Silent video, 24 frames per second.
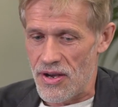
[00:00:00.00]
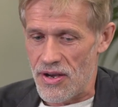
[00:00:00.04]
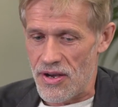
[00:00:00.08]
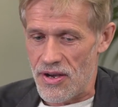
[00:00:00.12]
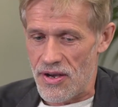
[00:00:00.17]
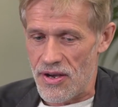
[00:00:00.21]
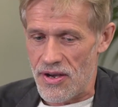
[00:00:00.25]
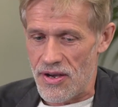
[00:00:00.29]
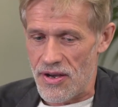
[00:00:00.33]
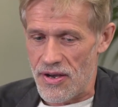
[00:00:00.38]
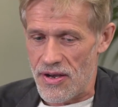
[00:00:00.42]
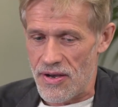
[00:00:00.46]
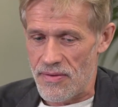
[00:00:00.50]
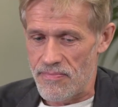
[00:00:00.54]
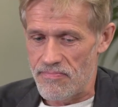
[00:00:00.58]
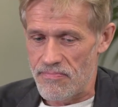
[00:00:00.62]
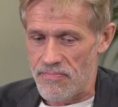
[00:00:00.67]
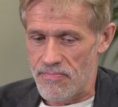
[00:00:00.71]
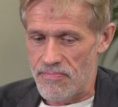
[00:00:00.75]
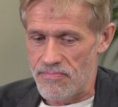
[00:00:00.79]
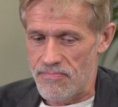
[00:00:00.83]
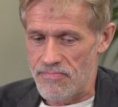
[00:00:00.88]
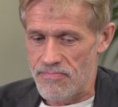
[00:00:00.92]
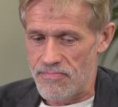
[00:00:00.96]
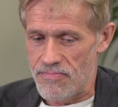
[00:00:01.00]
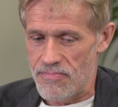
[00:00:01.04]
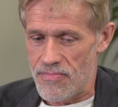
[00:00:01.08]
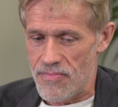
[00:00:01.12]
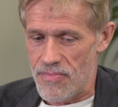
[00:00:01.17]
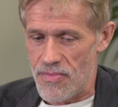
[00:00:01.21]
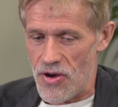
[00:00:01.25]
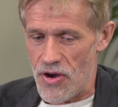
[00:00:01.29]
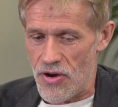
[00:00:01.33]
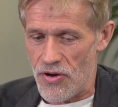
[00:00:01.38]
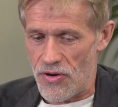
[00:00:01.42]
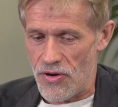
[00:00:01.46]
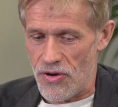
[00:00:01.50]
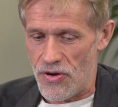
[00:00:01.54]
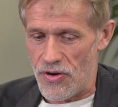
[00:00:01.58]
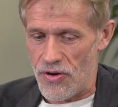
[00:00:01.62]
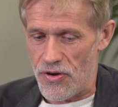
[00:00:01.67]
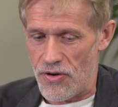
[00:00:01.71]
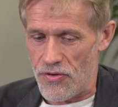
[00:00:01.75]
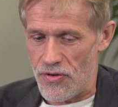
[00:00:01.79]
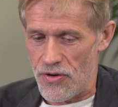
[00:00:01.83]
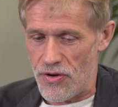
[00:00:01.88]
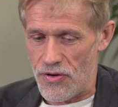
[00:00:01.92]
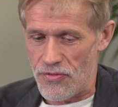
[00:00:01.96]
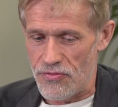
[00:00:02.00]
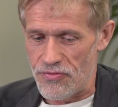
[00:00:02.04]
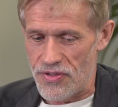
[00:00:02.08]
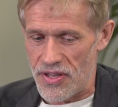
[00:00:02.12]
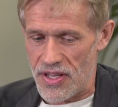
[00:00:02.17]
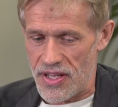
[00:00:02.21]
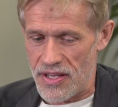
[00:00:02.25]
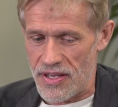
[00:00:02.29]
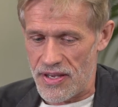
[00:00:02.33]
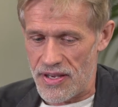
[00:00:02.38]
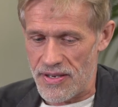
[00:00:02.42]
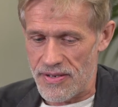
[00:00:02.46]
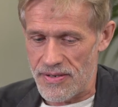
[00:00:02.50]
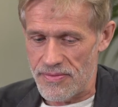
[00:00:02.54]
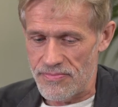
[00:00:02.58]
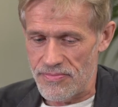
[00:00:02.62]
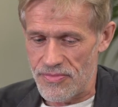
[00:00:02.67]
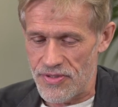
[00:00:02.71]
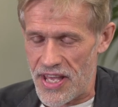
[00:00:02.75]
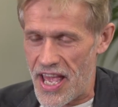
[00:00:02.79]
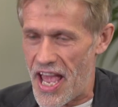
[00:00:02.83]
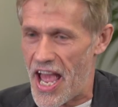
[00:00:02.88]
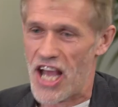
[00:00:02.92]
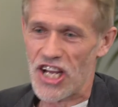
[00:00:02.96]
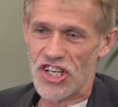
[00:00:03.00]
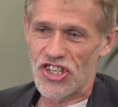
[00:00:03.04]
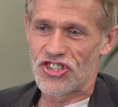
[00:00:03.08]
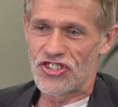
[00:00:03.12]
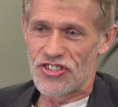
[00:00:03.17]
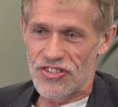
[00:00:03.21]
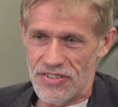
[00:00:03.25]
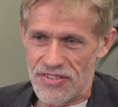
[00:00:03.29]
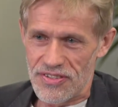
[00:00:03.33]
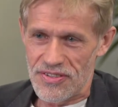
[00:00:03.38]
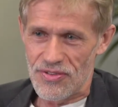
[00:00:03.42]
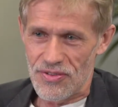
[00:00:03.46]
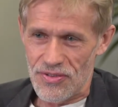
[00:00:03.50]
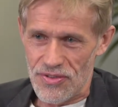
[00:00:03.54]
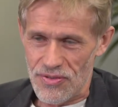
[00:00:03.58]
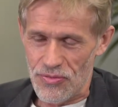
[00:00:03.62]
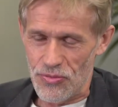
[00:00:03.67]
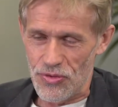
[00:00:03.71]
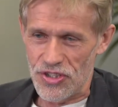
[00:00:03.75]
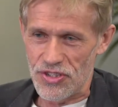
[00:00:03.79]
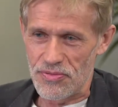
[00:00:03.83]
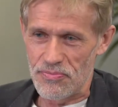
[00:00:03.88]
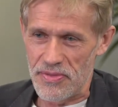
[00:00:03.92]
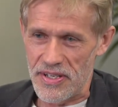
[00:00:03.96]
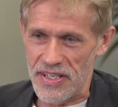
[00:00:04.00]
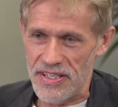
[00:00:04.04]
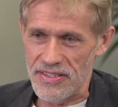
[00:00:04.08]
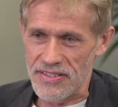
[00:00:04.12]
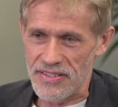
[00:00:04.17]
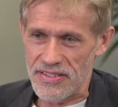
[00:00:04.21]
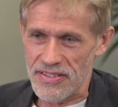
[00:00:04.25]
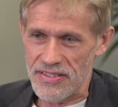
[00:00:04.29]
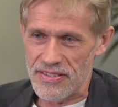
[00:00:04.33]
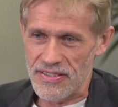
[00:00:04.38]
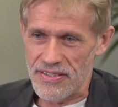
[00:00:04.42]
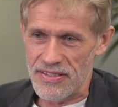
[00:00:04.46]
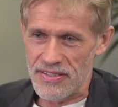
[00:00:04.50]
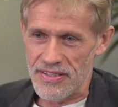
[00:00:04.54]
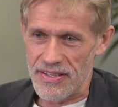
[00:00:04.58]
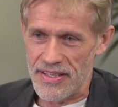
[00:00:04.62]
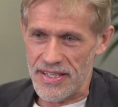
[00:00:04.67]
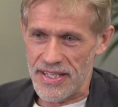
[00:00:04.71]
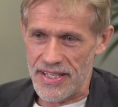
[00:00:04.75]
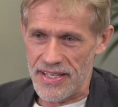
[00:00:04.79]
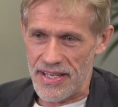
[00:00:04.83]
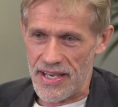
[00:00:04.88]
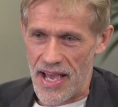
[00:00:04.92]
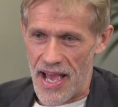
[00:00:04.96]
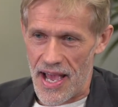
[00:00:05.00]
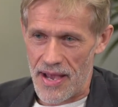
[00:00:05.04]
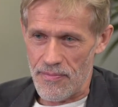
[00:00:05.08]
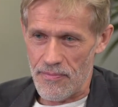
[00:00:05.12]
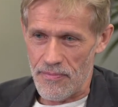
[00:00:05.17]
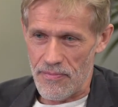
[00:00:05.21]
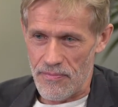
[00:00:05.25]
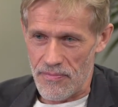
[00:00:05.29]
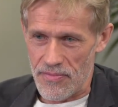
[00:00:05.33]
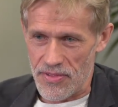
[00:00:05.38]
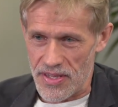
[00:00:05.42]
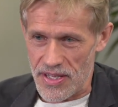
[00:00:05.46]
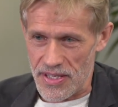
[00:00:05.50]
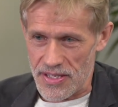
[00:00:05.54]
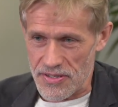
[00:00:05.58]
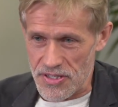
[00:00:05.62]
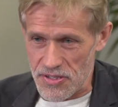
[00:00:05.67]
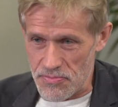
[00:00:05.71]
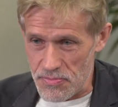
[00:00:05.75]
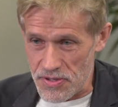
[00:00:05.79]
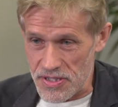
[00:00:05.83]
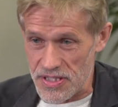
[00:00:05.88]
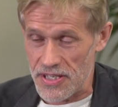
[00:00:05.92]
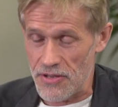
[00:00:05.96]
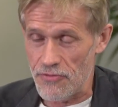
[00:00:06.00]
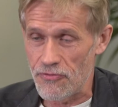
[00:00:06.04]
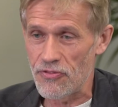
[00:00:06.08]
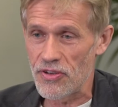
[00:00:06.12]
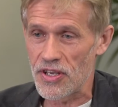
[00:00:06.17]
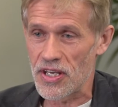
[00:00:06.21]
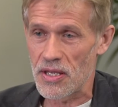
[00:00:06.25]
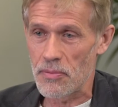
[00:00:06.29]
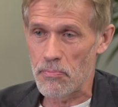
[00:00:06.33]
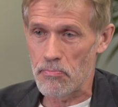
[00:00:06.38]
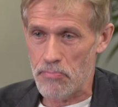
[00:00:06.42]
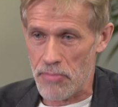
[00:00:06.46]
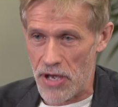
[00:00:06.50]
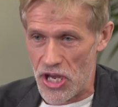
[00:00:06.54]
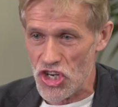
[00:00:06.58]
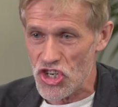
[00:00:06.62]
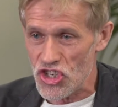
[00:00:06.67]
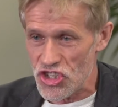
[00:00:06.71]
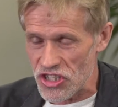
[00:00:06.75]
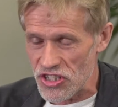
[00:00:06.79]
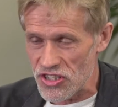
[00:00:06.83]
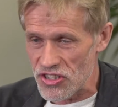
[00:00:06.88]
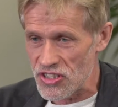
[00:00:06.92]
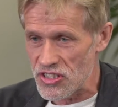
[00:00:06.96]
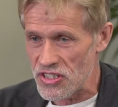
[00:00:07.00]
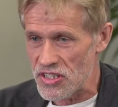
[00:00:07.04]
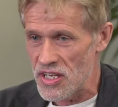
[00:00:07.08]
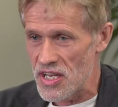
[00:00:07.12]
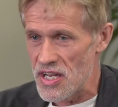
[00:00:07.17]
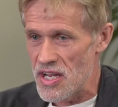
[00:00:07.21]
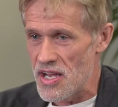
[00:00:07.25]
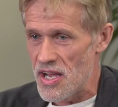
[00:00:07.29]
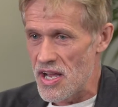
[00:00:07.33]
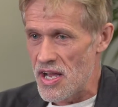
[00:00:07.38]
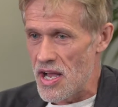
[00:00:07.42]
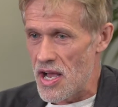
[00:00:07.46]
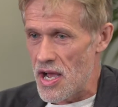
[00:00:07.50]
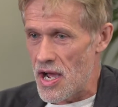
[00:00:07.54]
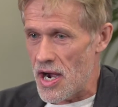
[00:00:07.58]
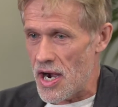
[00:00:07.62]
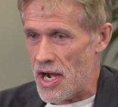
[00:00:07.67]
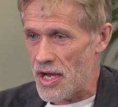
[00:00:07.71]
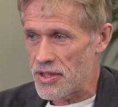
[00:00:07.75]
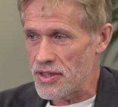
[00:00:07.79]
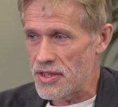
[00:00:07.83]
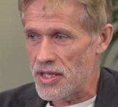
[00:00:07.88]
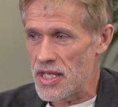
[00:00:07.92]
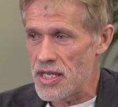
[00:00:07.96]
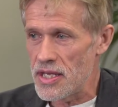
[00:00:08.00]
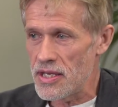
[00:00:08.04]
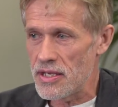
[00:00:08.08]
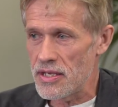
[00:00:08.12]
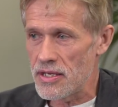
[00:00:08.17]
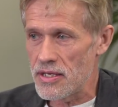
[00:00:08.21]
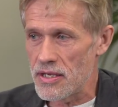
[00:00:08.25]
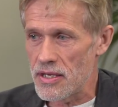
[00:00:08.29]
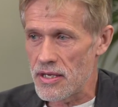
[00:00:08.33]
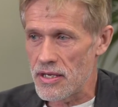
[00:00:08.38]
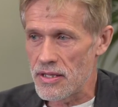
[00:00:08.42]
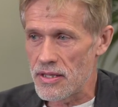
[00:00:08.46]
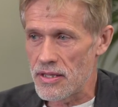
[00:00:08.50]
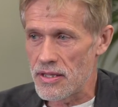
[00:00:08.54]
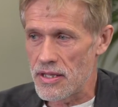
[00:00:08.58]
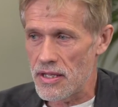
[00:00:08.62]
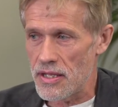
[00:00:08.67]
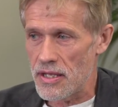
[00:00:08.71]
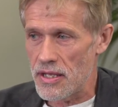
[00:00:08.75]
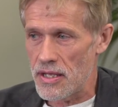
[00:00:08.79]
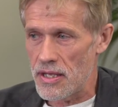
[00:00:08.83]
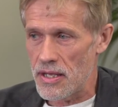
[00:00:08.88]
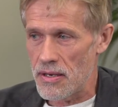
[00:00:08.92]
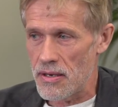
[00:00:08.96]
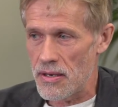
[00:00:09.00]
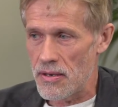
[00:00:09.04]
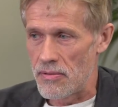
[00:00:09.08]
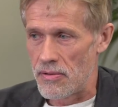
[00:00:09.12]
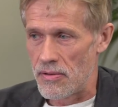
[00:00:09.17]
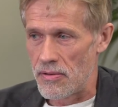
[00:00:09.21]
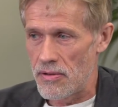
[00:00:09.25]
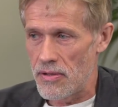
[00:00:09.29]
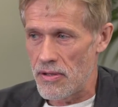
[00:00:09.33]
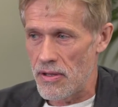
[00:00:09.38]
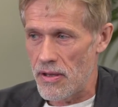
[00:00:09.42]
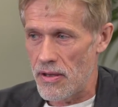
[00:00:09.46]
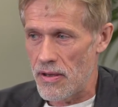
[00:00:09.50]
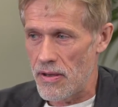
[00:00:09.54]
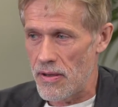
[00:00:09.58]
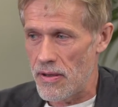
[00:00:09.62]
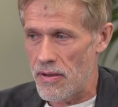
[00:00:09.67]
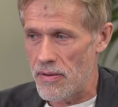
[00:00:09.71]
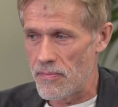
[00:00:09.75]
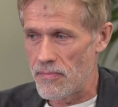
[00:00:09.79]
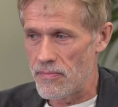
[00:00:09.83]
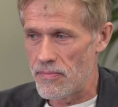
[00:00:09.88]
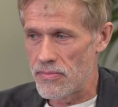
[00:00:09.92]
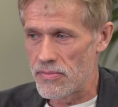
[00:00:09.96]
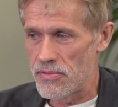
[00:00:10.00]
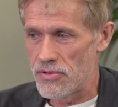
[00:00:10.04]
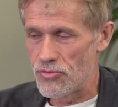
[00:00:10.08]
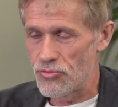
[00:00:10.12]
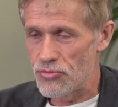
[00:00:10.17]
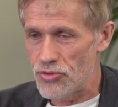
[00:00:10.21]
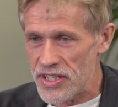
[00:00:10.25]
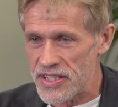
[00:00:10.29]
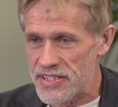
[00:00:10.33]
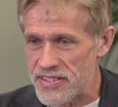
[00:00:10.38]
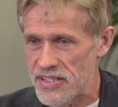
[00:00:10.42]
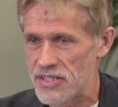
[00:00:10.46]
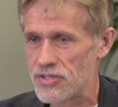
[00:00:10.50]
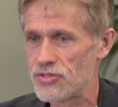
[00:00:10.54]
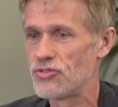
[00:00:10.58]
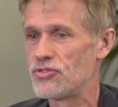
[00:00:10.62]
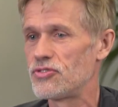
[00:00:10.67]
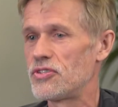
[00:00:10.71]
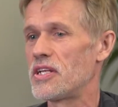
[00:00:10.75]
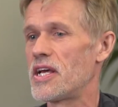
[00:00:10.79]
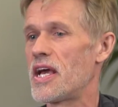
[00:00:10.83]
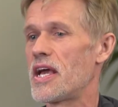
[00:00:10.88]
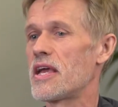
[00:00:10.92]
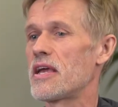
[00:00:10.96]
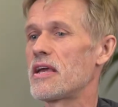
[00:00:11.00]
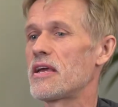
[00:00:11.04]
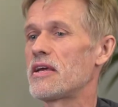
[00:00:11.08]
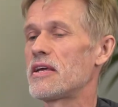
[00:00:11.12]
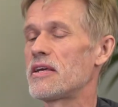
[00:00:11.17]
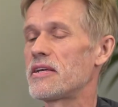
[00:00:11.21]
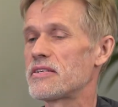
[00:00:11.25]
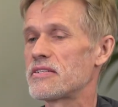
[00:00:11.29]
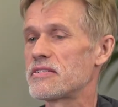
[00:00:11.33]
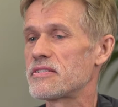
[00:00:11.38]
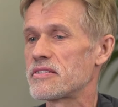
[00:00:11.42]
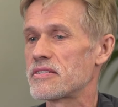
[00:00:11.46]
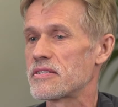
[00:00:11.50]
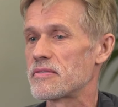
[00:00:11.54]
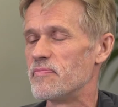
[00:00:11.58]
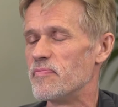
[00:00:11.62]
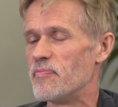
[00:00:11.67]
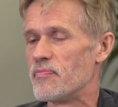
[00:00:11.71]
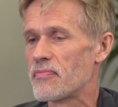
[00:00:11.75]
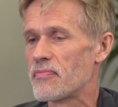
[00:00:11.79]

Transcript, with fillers: um, uh, of the, uh, the action, which means the, the specific patients. I think the um, risk today is